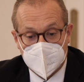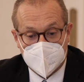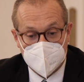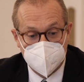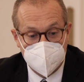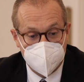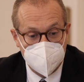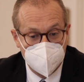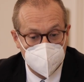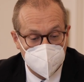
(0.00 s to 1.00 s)
I'm
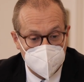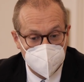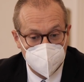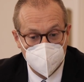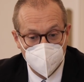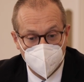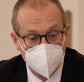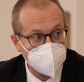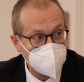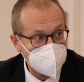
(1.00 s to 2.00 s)
leaving tonight to
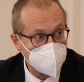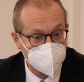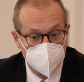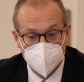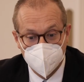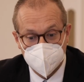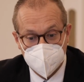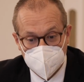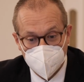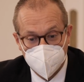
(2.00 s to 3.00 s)
Budva, to
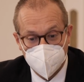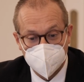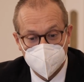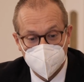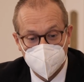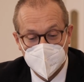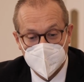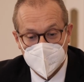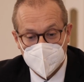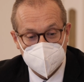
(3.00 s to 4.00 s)
Montenegro, for the
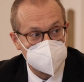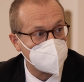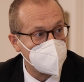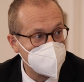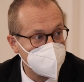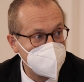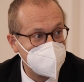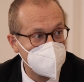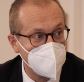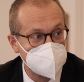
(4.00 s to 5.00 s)
Heads of Government
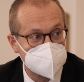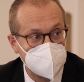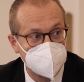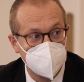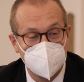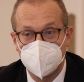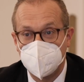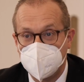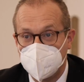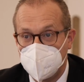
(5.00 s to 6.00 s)
meeting of the Central
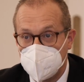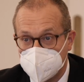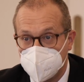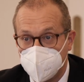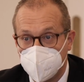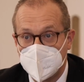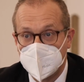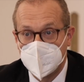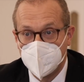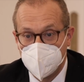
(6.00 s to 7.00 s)
European Initiative
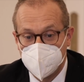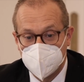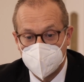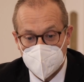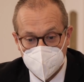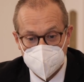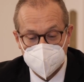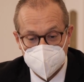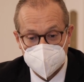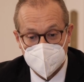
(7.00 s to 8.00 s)
with the Prime
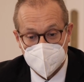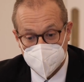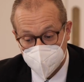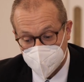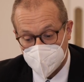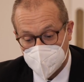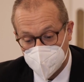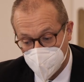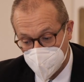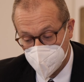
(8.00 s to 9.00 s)
Ministers, and
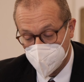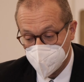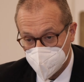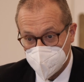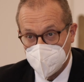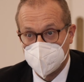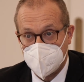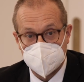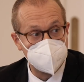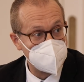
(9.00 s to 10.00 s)
I will take
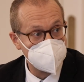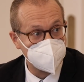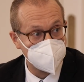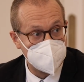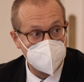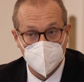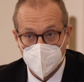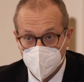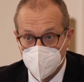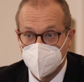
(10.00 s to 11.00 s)
the experience of today
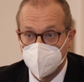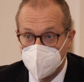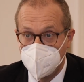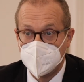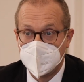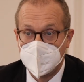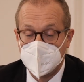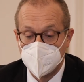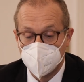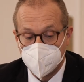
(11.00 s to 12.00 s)
with me
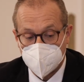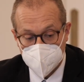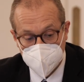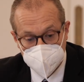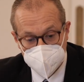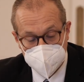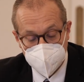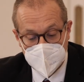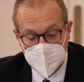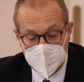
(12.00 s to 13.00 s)
to the Prime Ministers.
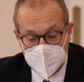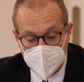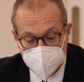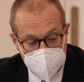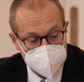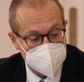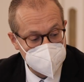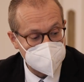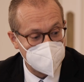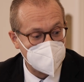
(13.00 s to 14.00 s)
In that
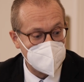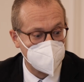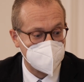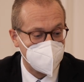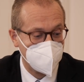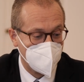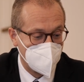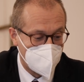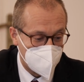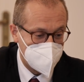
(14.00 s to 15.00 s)
sense, I would like to give you
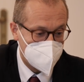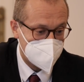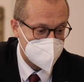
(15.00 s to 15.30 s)
a copy,